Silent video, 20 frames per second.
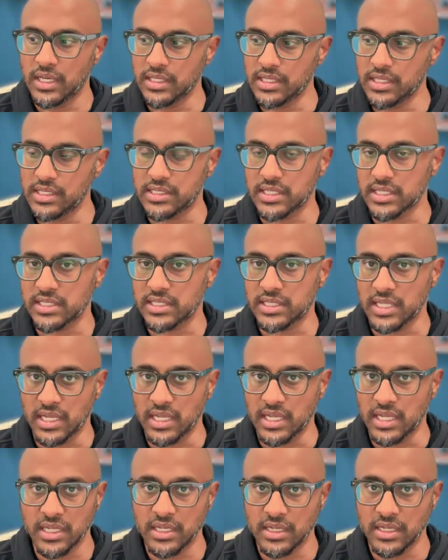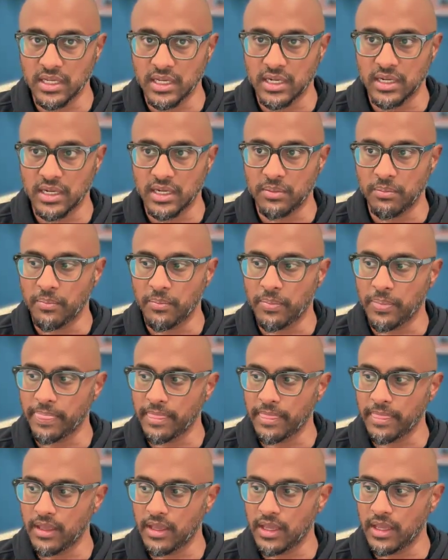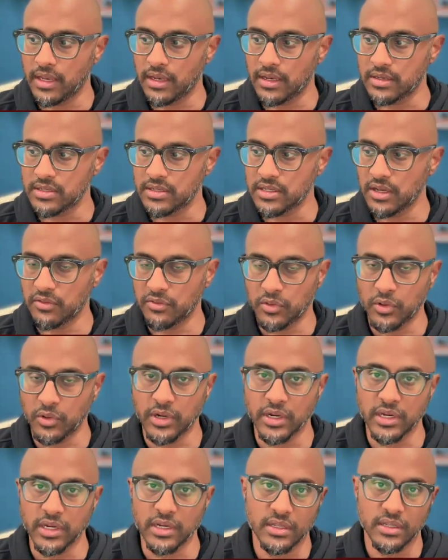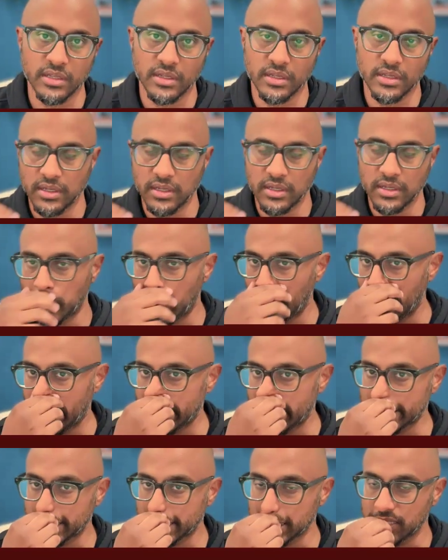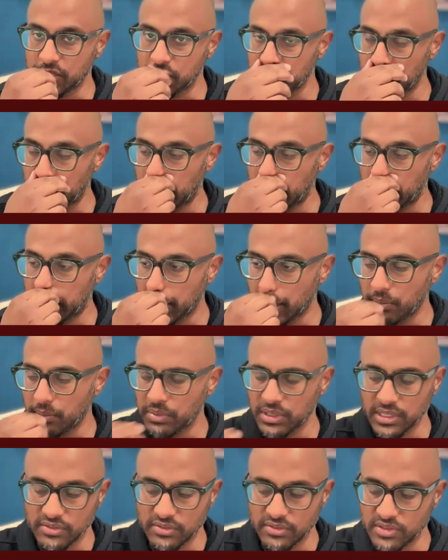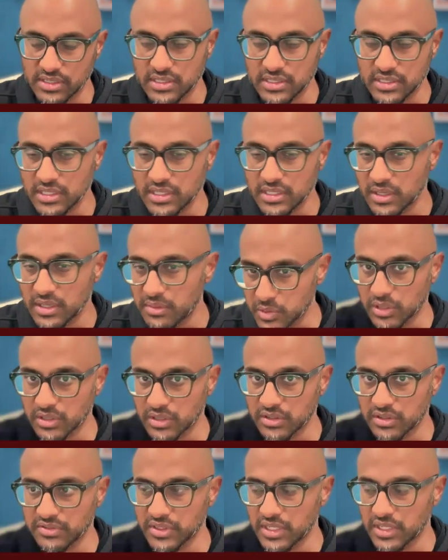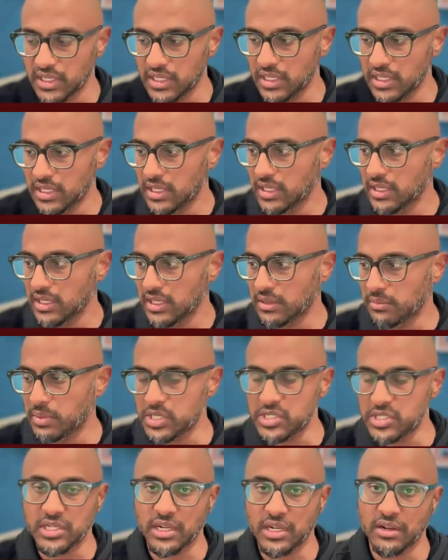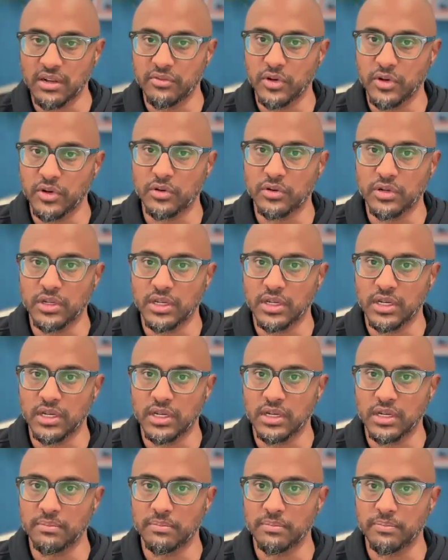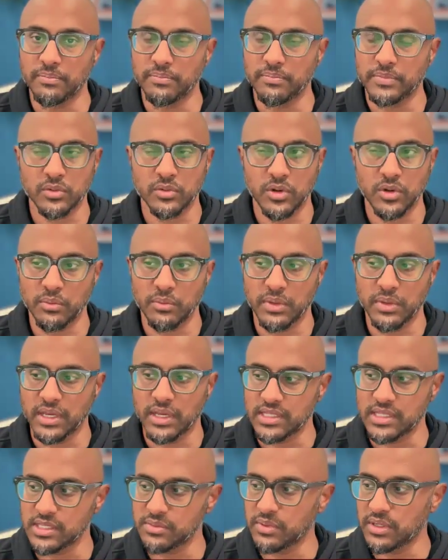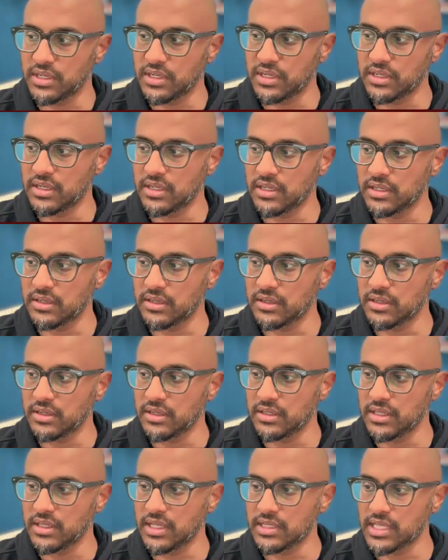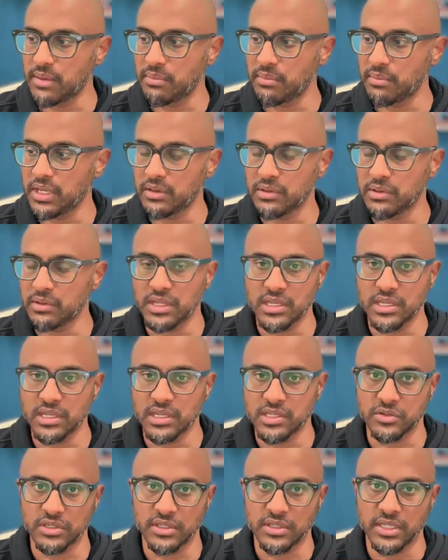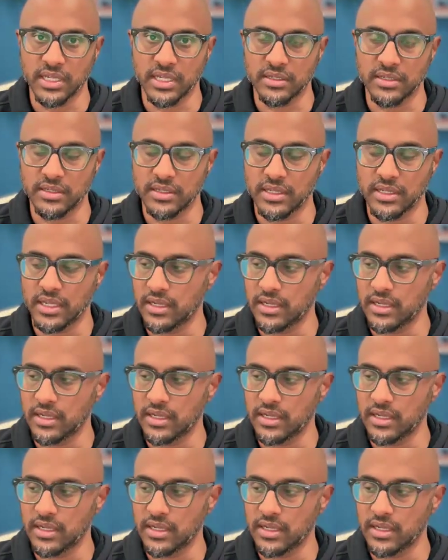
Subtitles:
at least extend it and avoid an escalation. I believe there's some sort of a budgetary vote. Don't quote me on this, but on that's happening within Israel that